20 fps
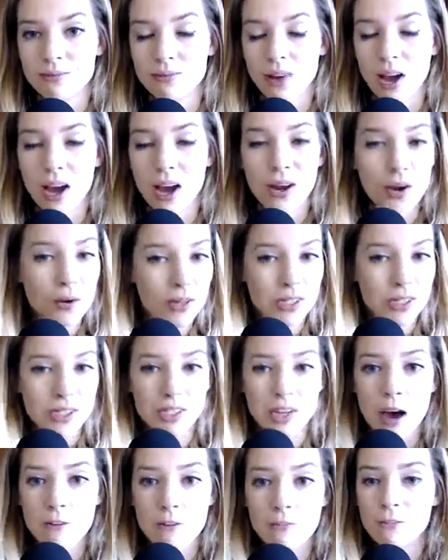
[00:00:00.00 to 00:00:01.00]
I know it's
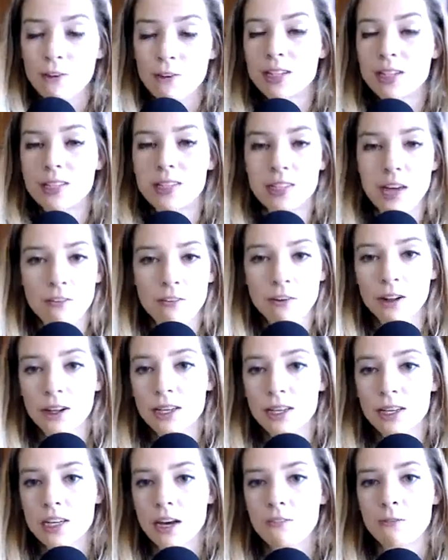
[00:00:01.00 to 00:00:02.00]
tough. It's definitely
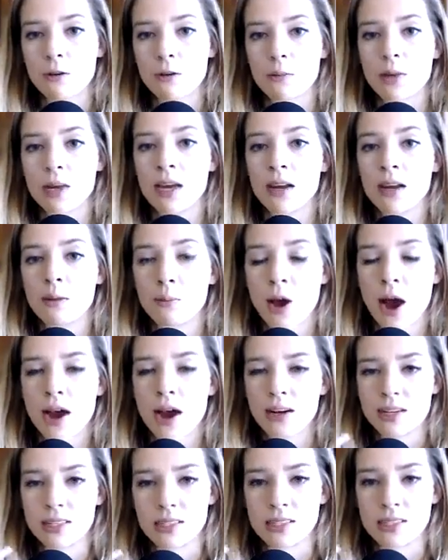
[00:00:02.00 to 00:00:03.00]
tough for me, and a
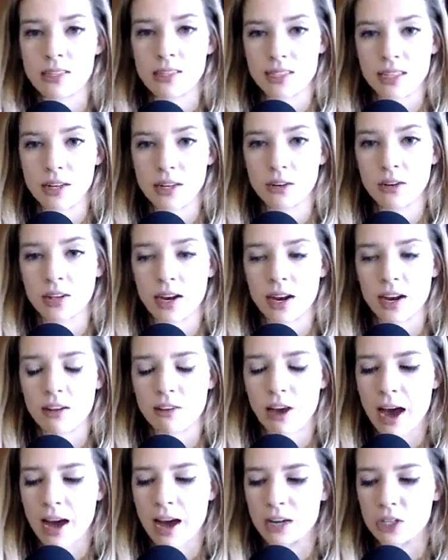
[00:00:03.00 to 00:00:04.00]
practice and a skill that I've
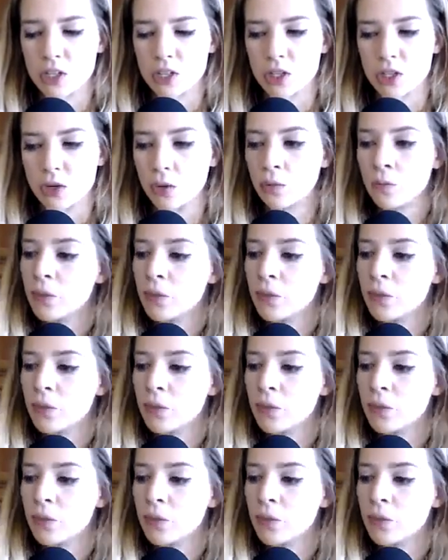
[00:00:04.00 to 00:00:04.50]
had to